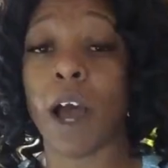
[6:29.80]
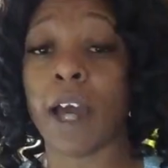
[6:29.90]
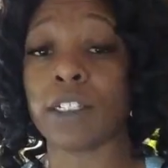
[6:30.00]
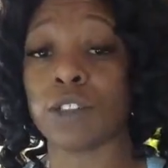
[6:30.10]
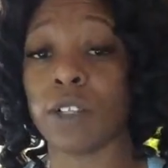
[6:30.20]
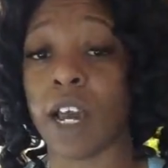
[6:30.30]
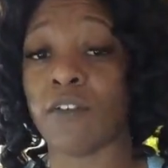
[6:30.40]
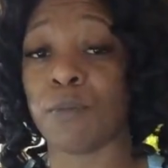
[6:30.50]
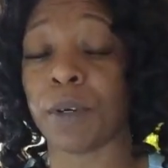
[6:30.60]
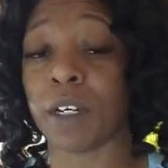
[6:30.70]
I do
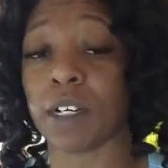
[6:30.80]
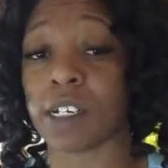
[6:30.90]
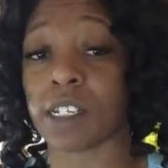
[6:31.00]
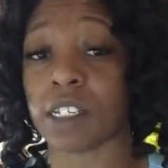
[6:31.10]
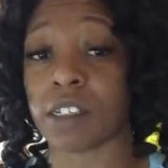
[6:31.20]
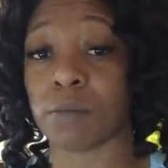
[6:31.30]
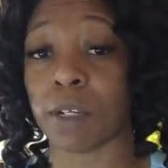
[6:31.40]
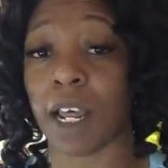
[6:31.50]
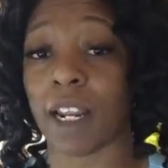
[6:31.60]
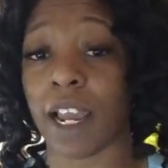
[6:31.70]
have books,
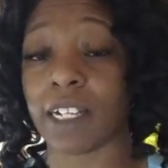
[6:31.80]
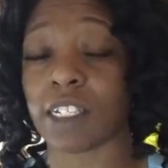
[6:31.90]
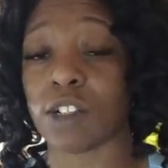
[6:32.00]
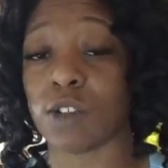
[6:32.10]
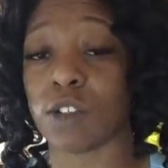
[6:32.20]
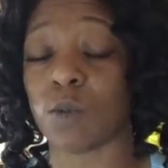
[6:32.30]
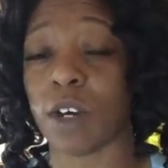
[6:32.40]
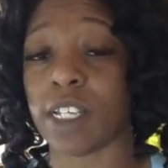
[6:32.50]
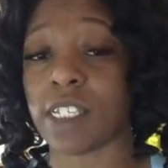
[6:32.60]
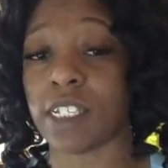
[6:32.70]
but I like to do the
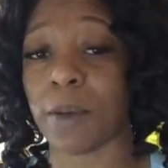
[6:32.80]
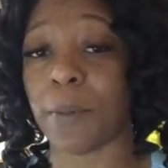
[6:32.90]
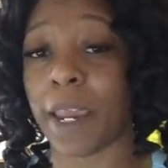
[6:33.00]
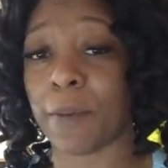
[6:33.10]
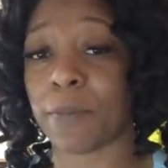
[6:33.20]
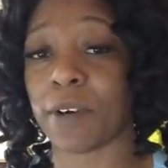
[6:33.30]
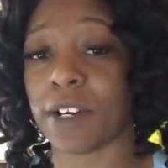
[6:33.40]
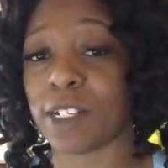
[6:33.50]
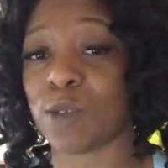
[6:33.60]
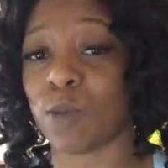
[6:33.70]
ones in the paper
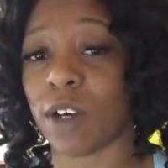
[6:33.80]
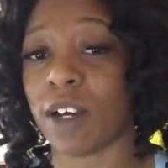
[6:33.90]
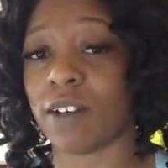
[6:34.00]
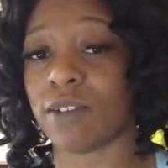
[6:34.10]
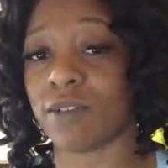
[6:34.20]
as well.